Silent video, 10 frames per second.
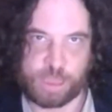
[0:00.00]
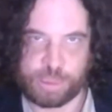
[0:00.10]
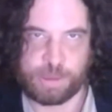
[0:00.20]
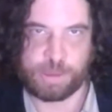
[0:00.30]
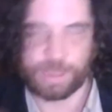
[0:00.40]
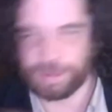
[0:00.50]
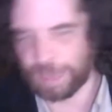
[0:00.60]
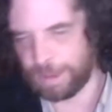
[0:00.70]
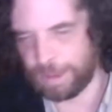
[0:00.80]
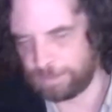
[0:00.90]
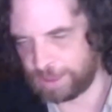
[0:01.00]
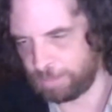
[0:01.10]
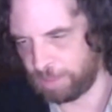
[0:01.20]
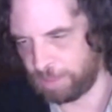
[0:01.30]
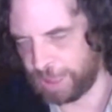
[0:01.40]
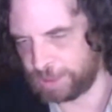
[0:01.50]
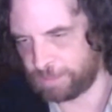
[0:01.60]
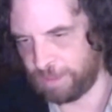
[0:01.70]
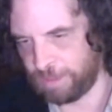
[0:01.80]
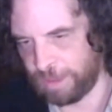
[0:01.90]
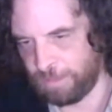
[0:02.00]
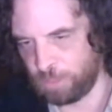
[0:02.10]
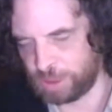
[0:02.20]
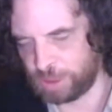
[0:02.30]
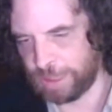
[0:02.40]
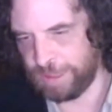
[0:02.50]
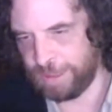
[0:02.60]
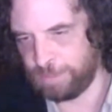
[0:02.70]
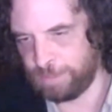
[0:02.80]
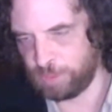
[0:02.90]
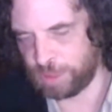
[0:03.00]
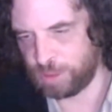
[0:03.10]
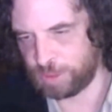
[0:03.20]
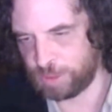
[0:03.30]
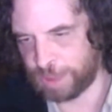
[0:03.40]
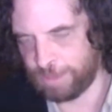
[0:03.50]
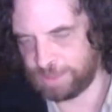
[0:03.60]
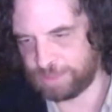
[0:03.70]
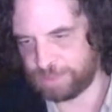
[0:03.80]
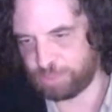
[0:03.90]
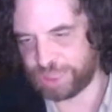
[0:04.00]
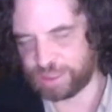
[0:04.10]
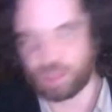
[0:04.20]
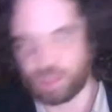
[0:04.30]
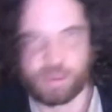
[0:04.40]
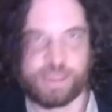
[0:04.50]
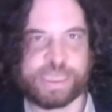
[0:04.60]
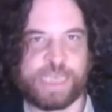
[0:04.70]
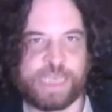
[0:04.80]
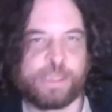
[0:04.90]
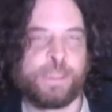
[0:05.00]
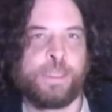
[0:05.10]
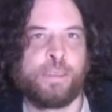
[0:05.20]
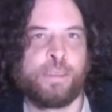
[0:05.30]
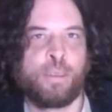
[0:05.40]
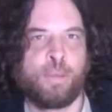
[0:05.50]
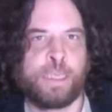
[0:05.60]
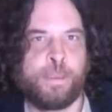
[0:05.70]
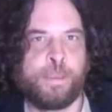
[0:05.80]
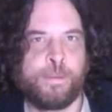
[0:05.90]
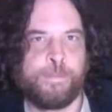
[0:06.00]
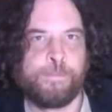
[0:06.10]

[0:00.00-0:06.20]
Shack was labelled under and branded on Tandy in the UK.